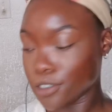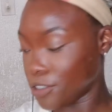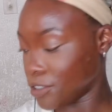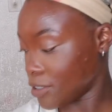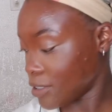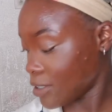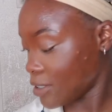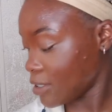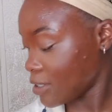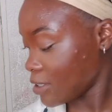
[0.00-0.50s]

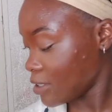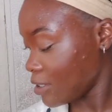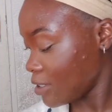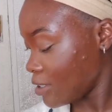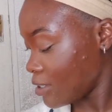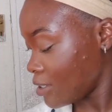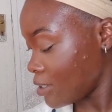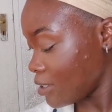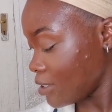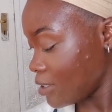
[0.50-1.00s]
look.
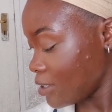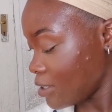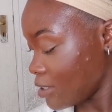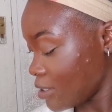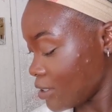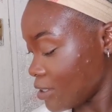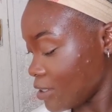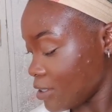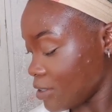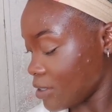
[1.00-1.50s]

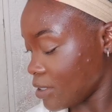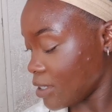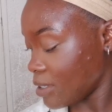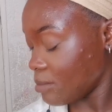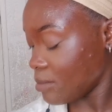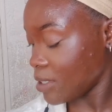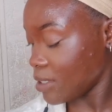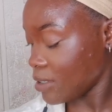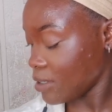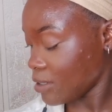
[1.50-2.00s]
Do you
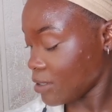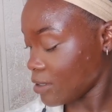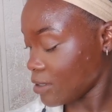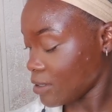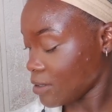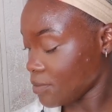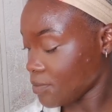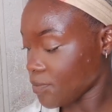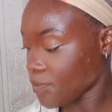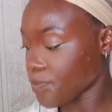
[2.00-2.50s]
get me?
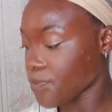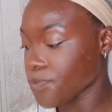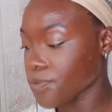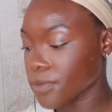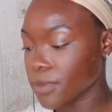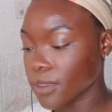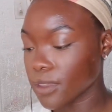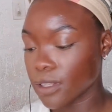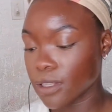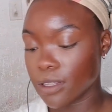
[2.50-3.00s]

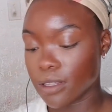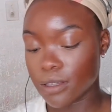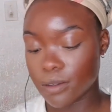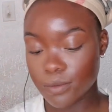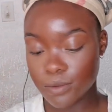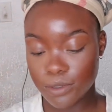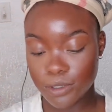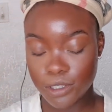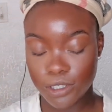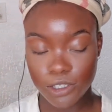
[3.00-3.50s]

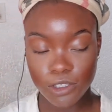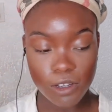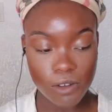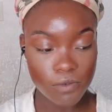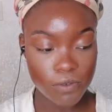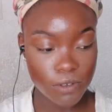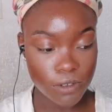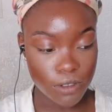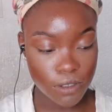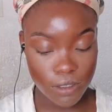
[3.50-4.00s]
It's a
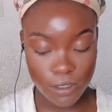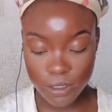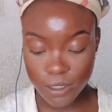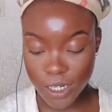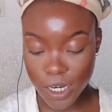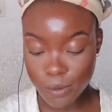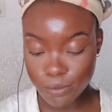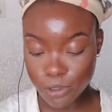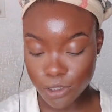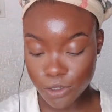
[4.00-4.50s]
soft look.
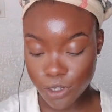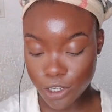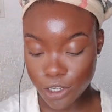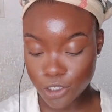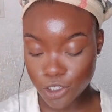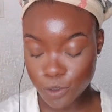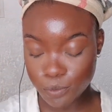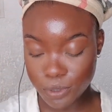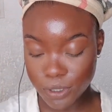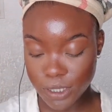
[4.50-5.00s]
And I'm just
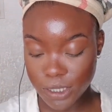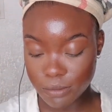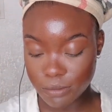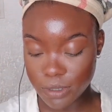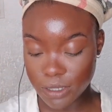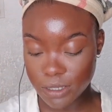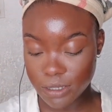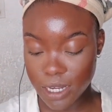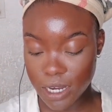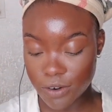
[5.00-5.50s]
going to put some
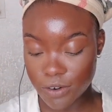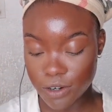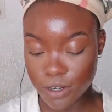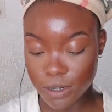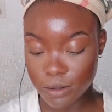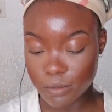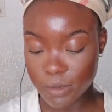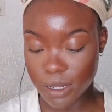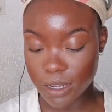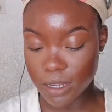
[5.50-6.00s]
mascara
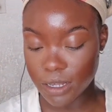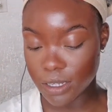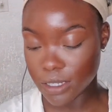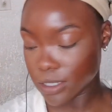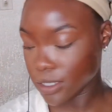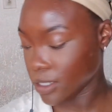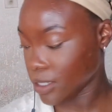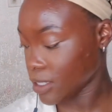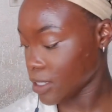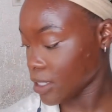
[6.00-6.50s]
on my
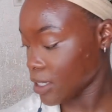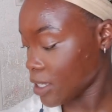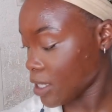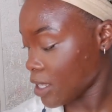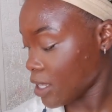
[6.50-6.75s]
eyes.